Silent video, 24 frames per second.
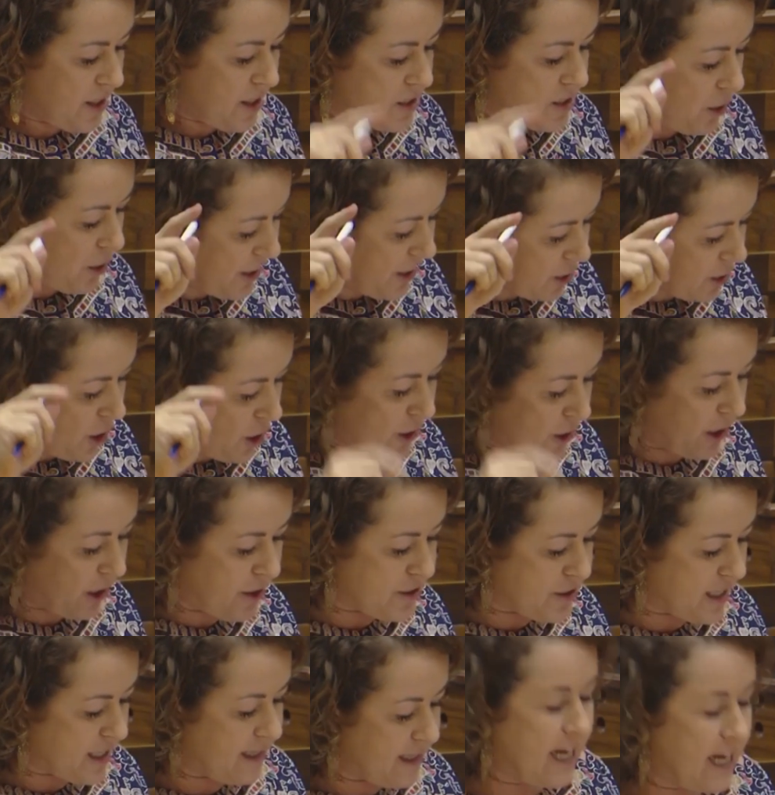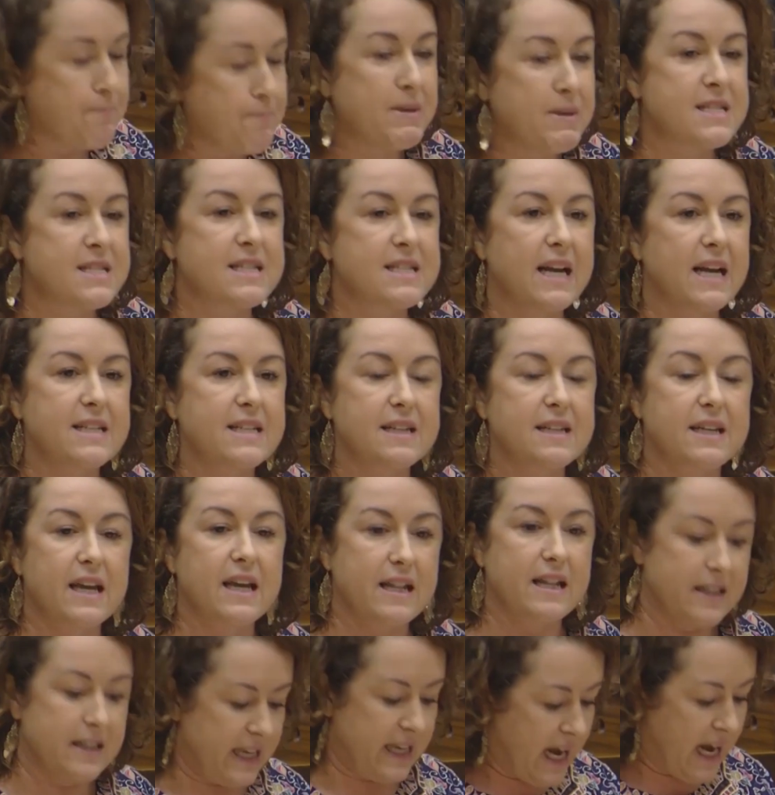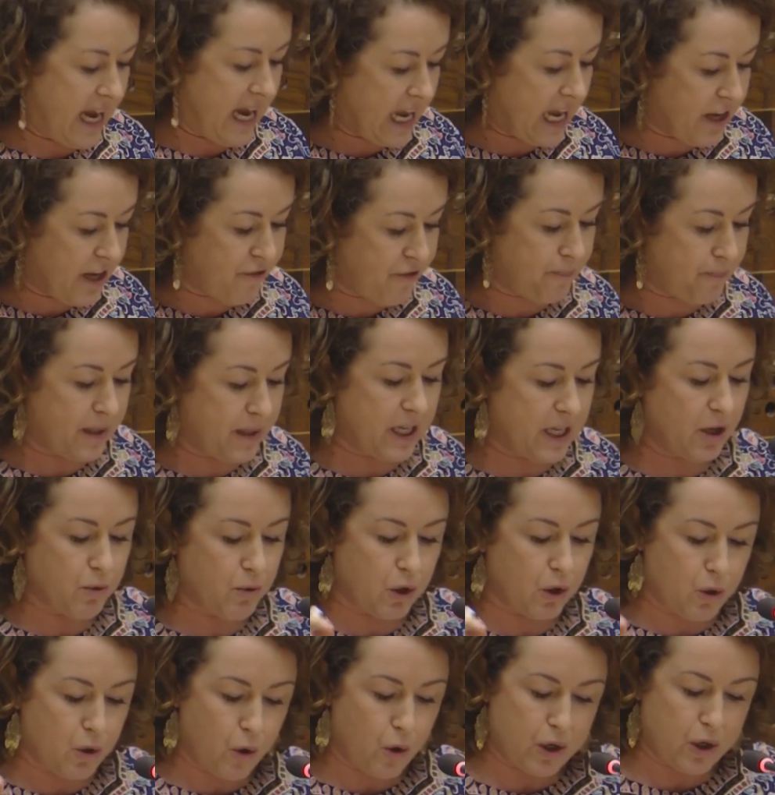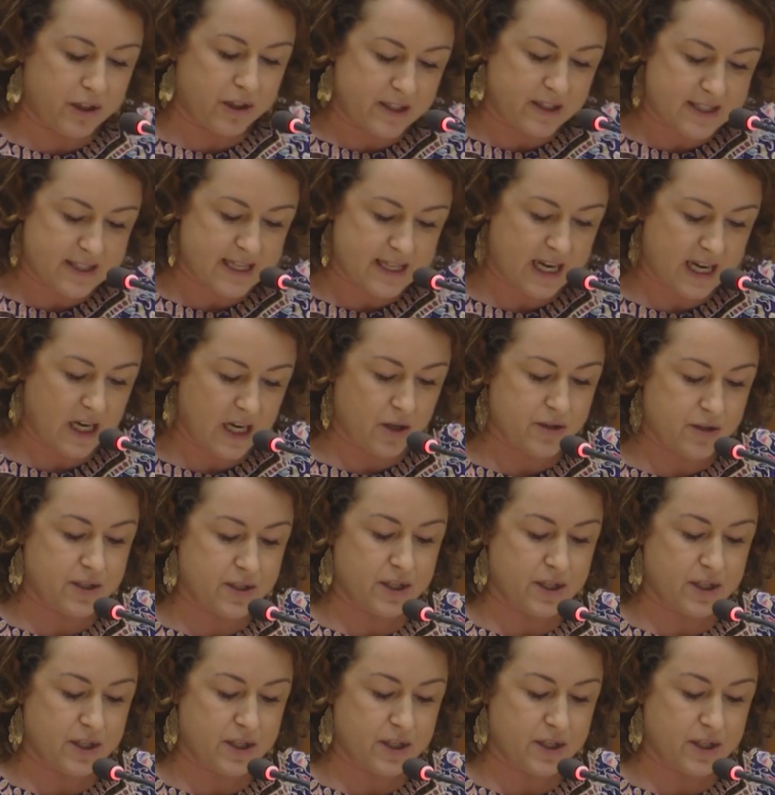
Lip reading: So in conclusion, let me state again, the IFP will call on this House...